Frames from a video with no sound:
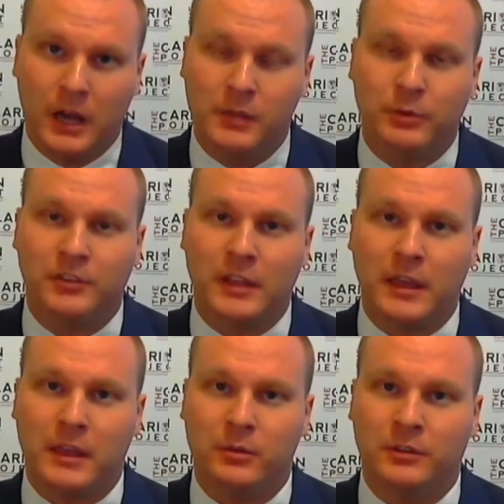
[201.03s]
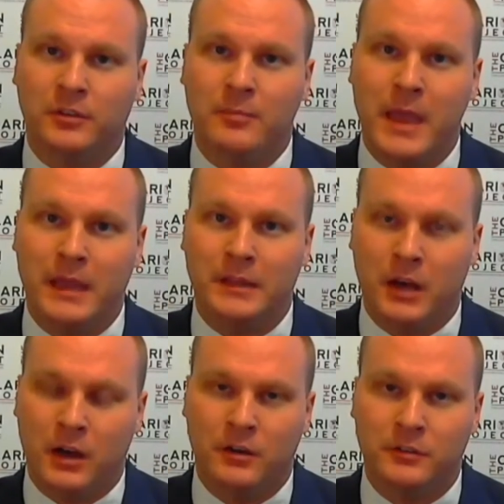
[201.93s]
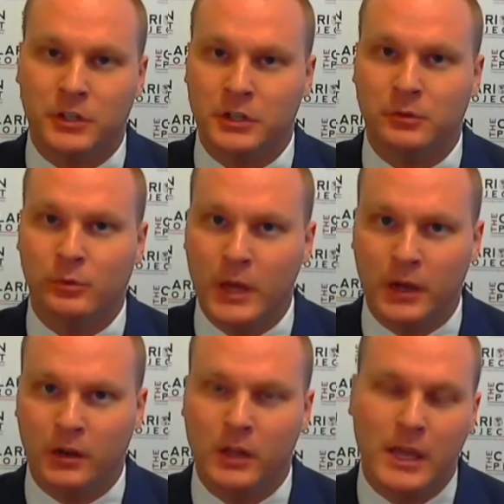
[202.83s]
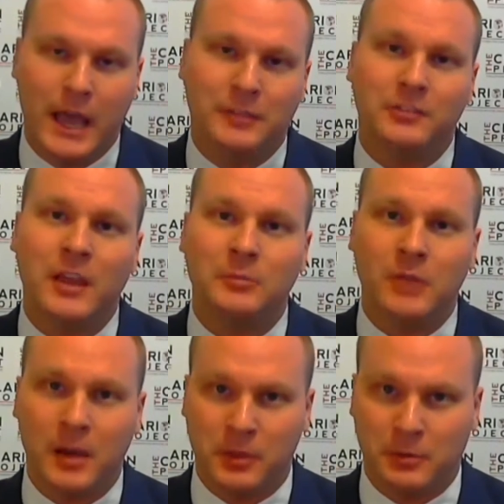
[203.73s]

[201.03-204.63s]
He was saying that he was a man of goodwill. At the same time, the